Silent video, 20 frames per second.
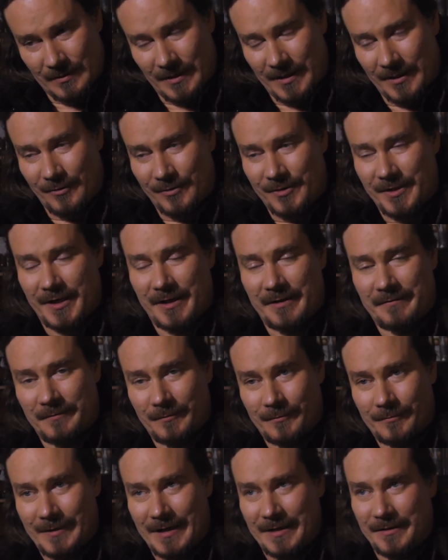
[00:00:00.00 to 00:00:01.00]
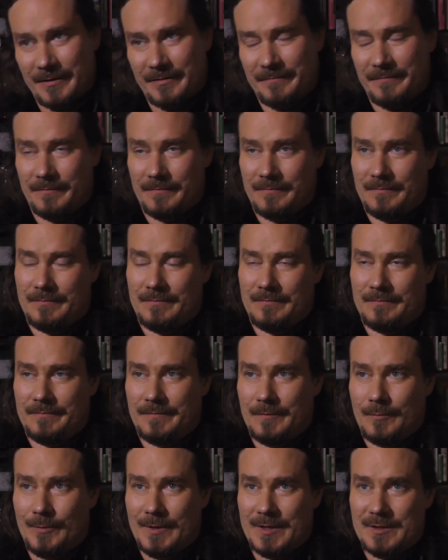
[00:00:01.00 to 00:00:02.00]
I don't take it for granted
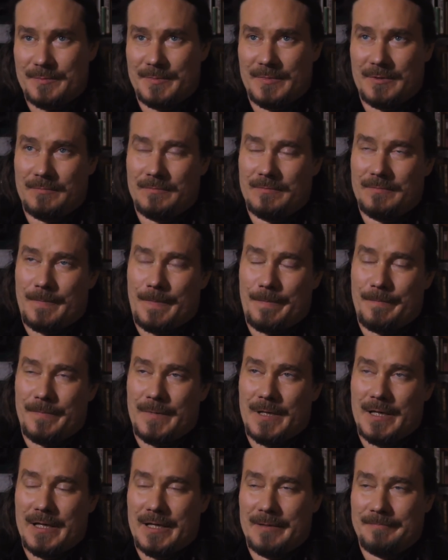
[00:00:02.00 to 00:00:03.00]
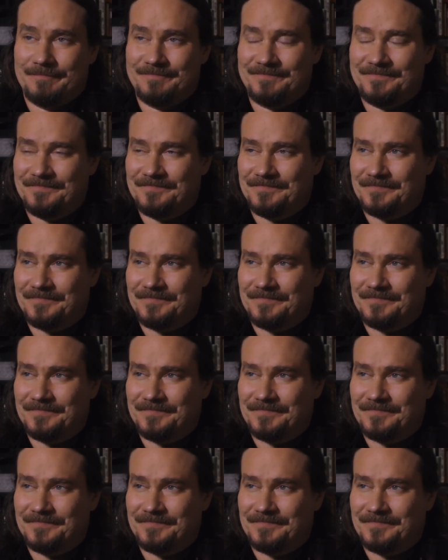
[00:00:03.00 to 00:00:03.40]
for once, but um,